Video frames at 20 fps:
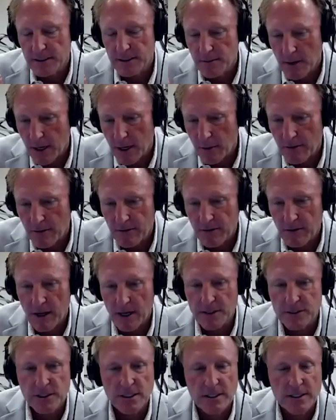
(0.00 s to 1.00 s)
my
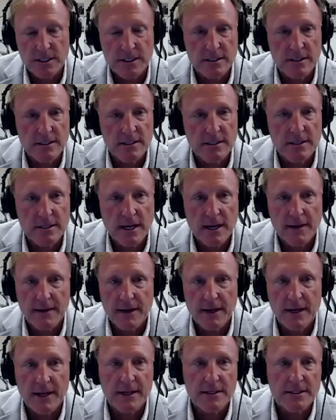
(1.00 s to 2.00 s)
reflection, and then
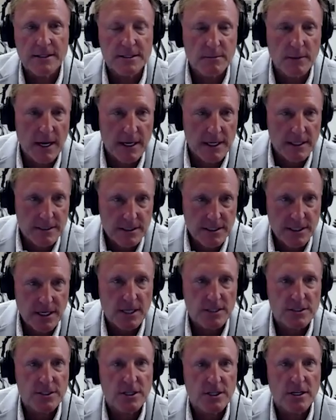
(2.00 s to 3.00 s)
and it's my
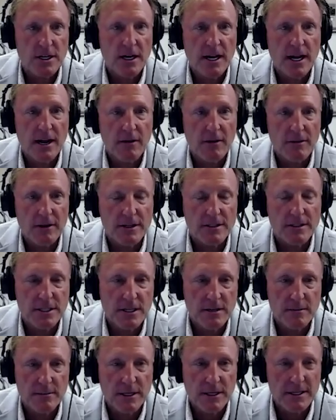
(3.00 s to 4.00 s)
discussion on how things could
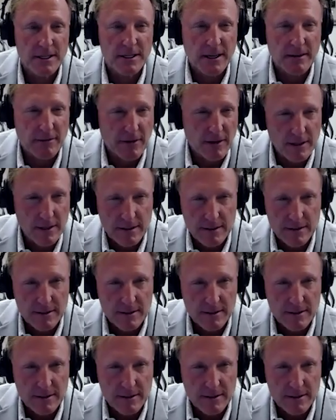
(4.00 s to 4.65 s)
have been different.